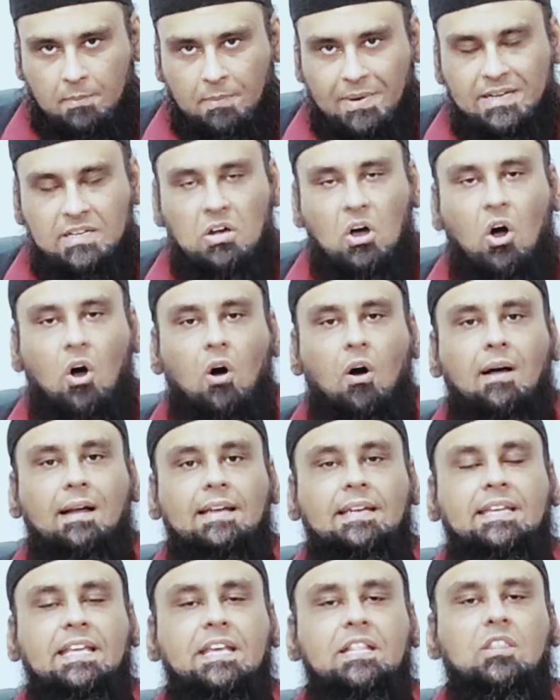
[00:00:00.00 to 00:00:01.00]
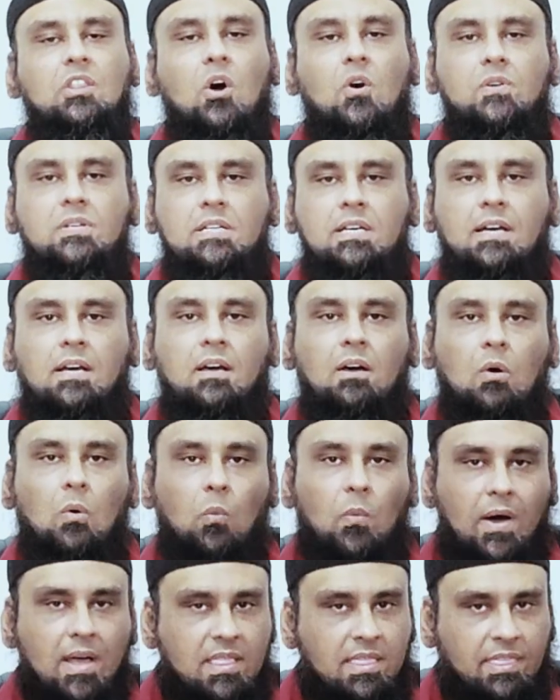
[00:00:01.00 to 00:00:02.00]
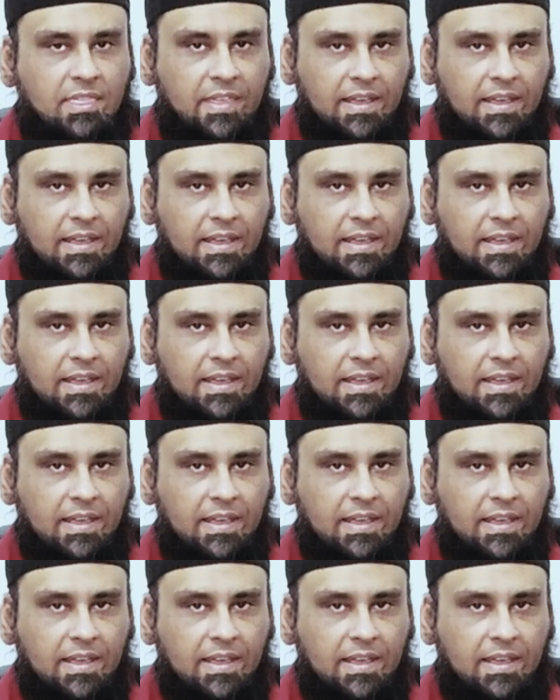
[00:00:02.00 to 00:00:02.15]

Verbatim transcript: but all denote one